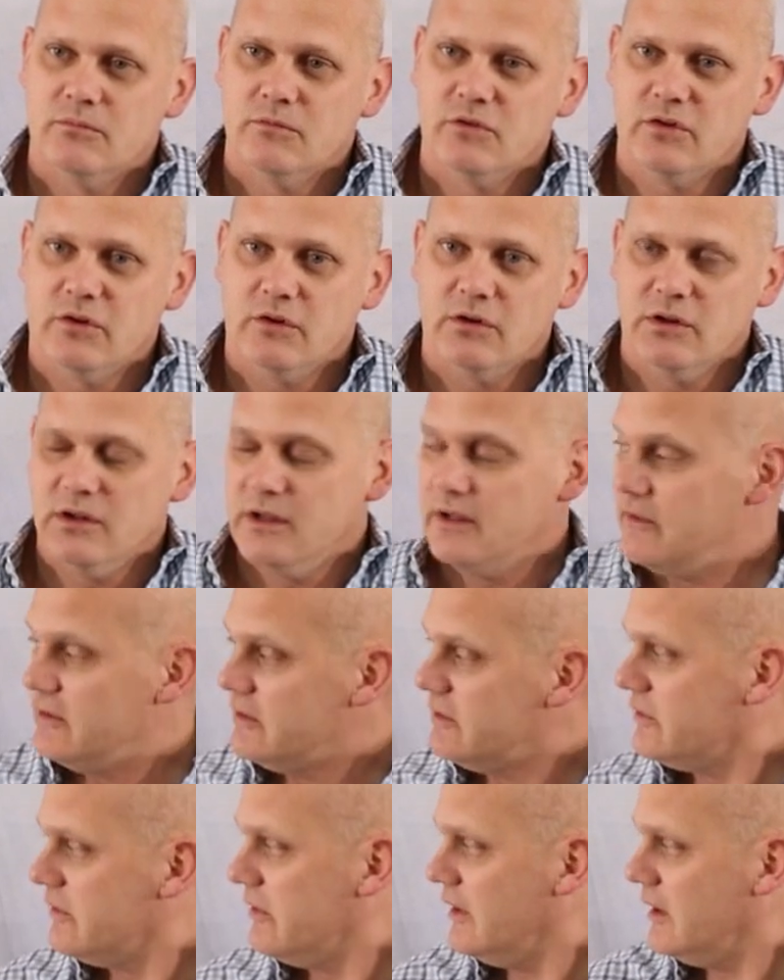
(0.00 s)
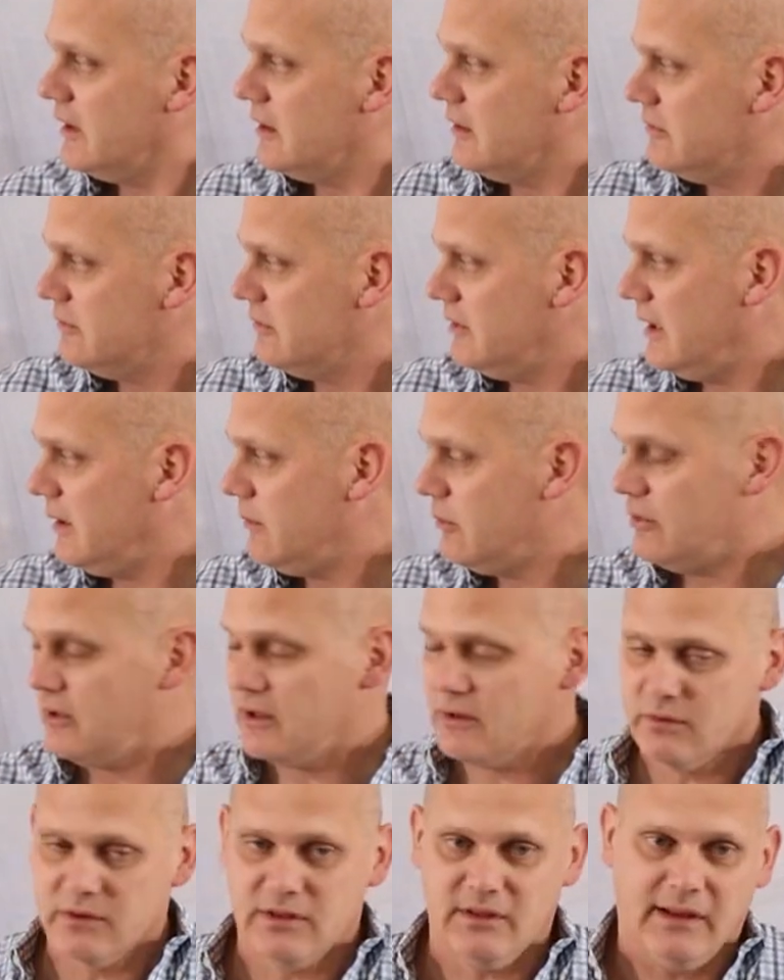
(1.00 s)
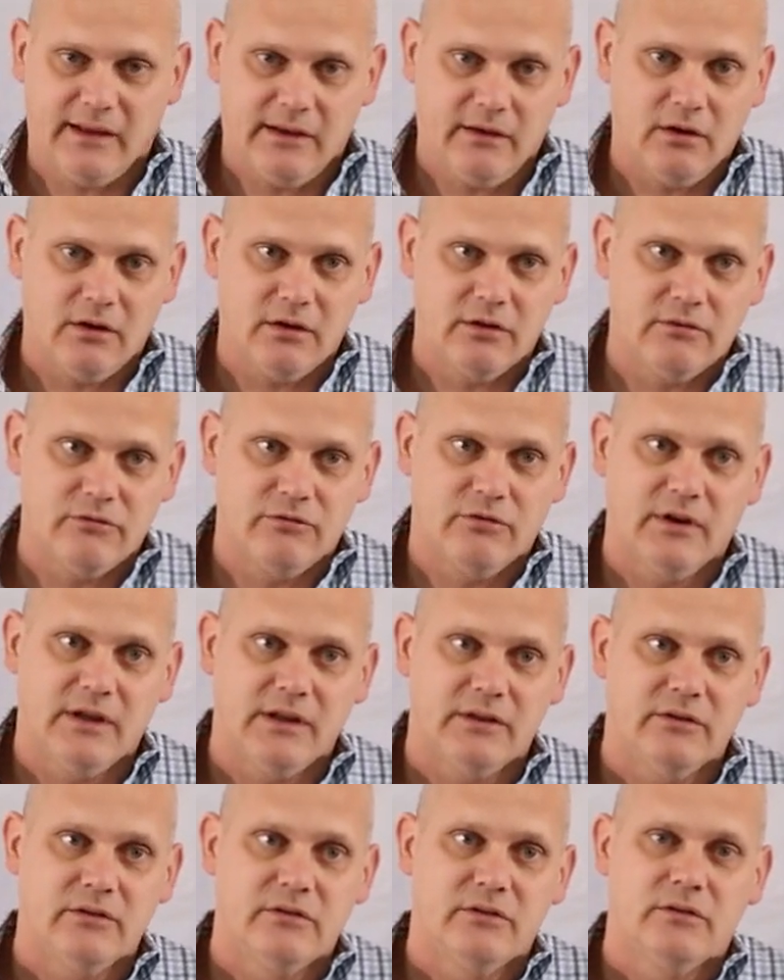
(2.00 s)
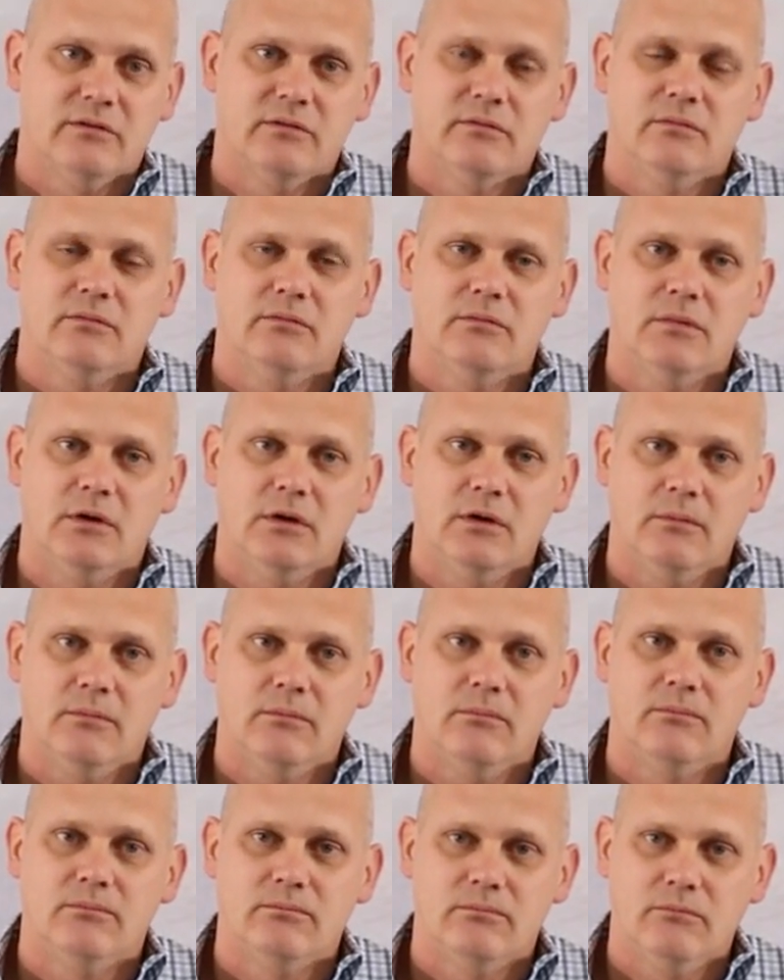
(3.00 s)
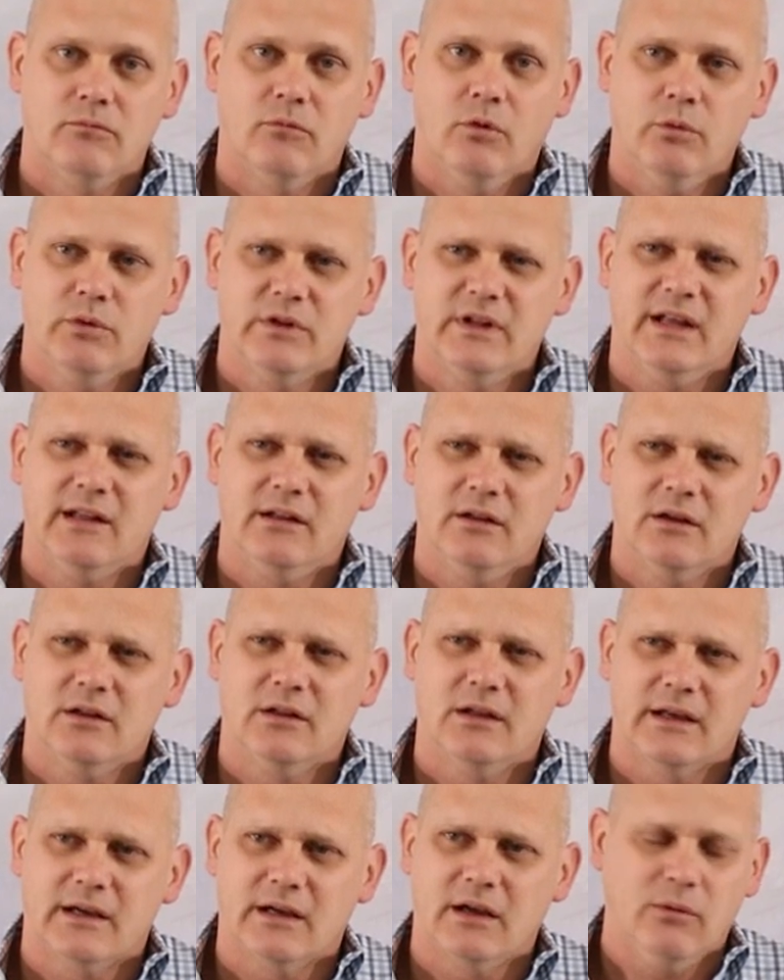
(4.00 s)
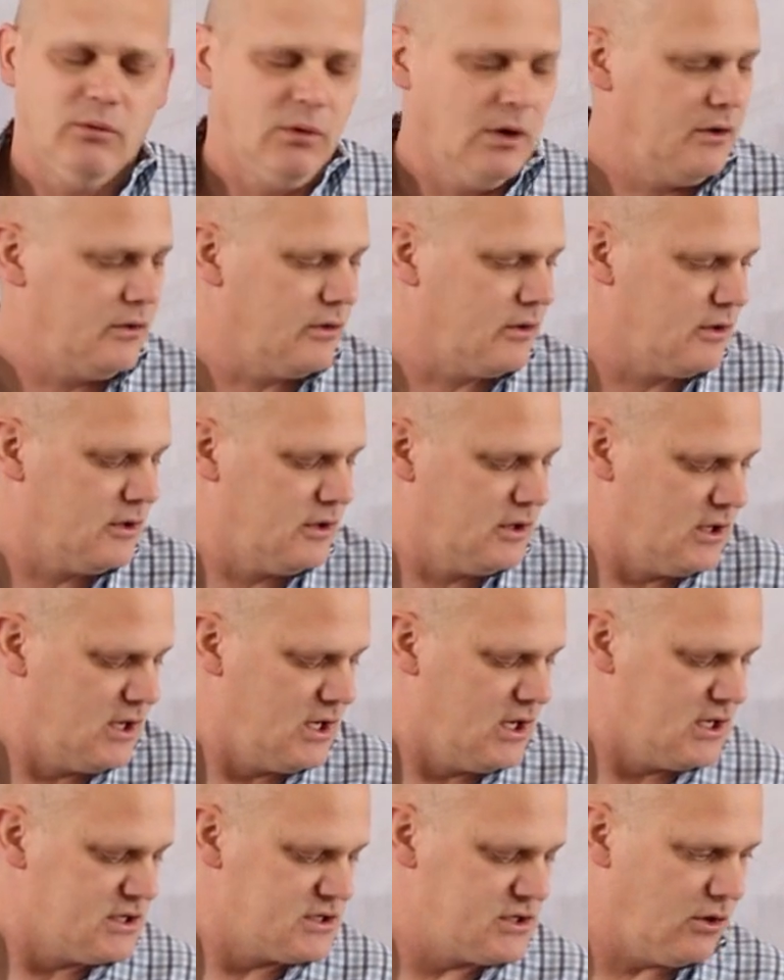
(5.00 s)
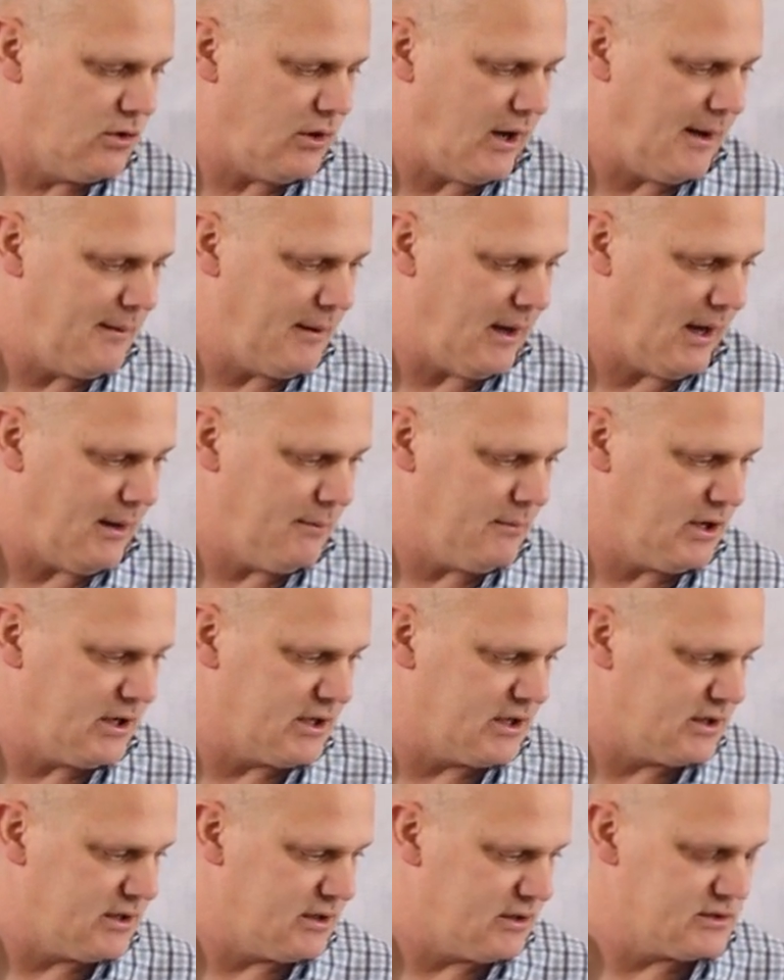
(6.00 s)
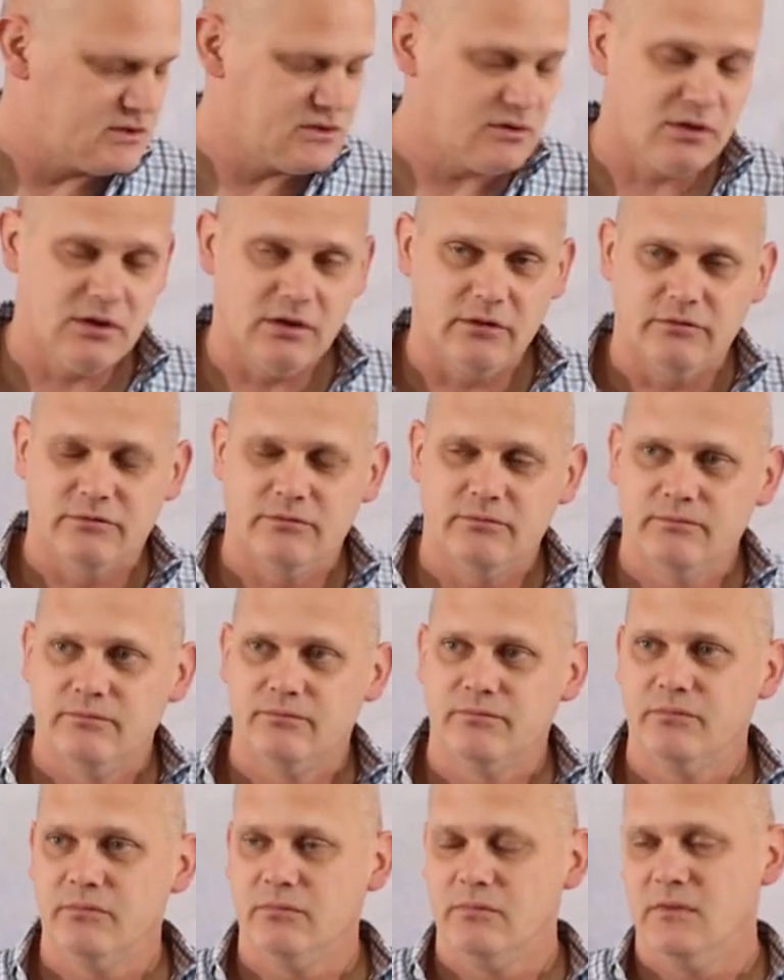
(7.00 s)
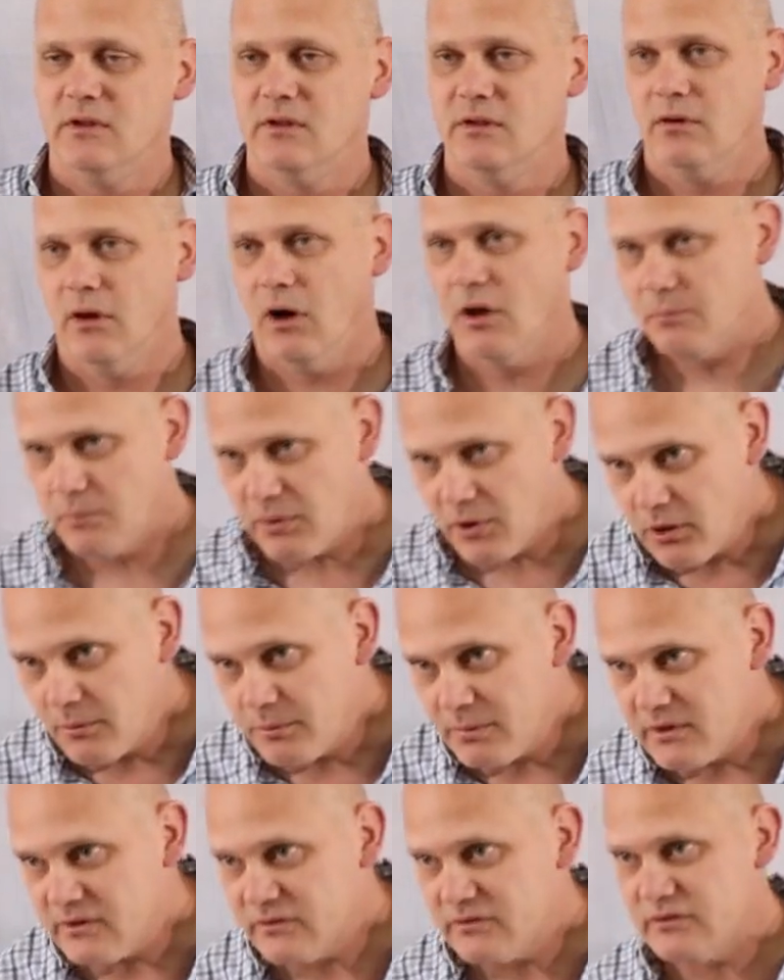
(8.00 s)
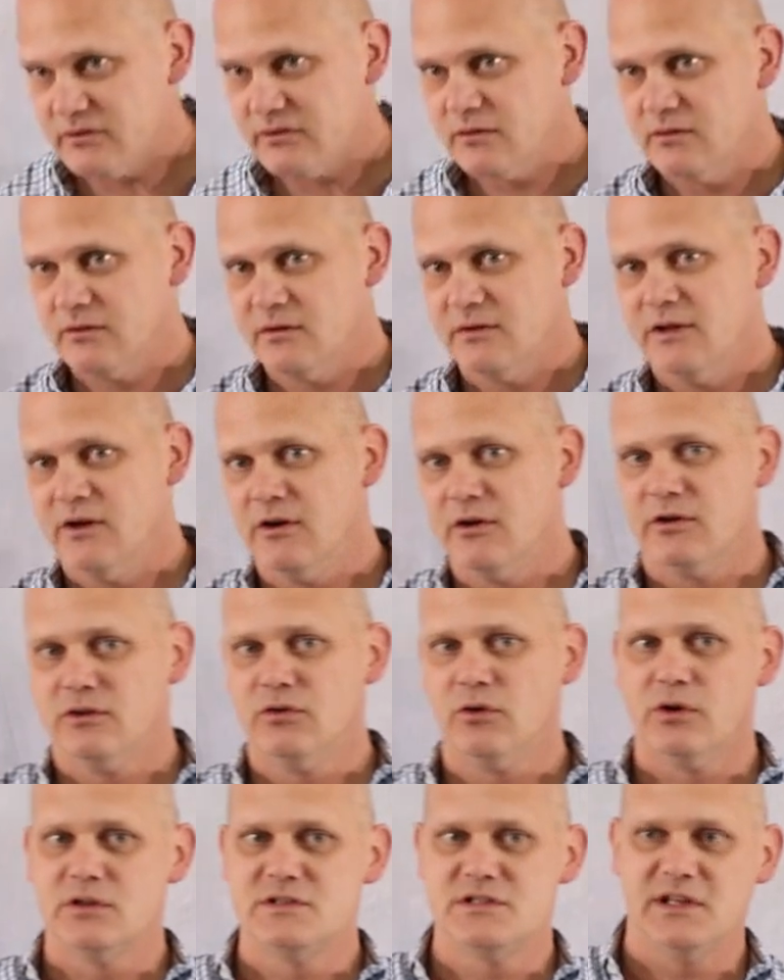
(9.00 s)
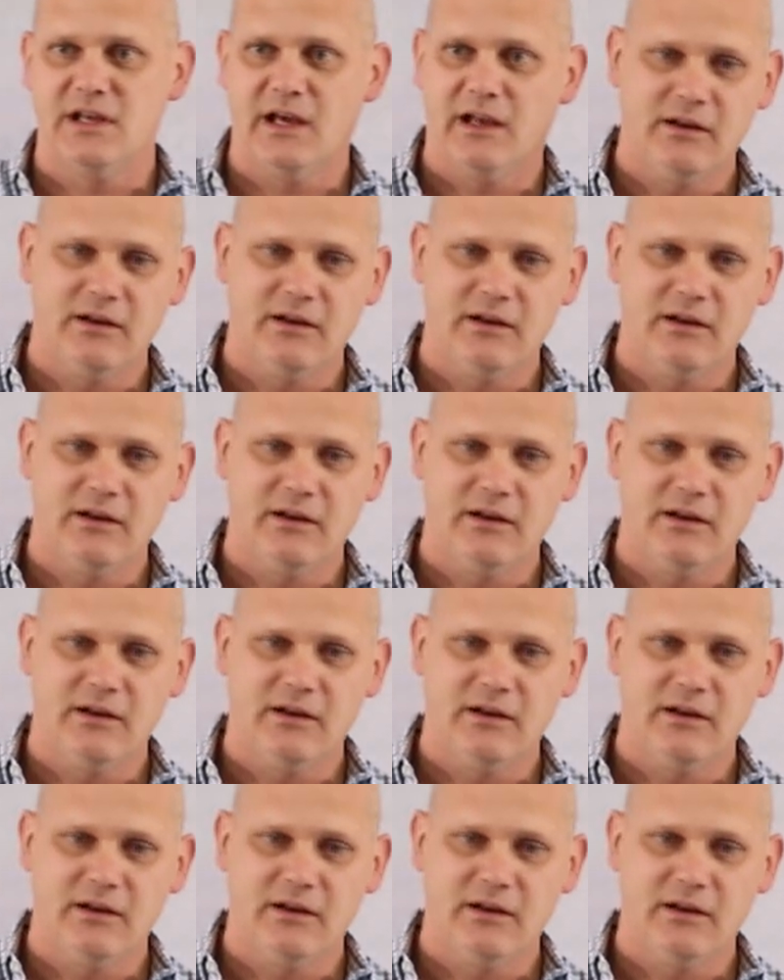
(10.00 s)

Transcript: certainly this thing of laboring with like-hearted friends. what would that look like? I wonder. So I, am going to sort of, on purpose, here towards the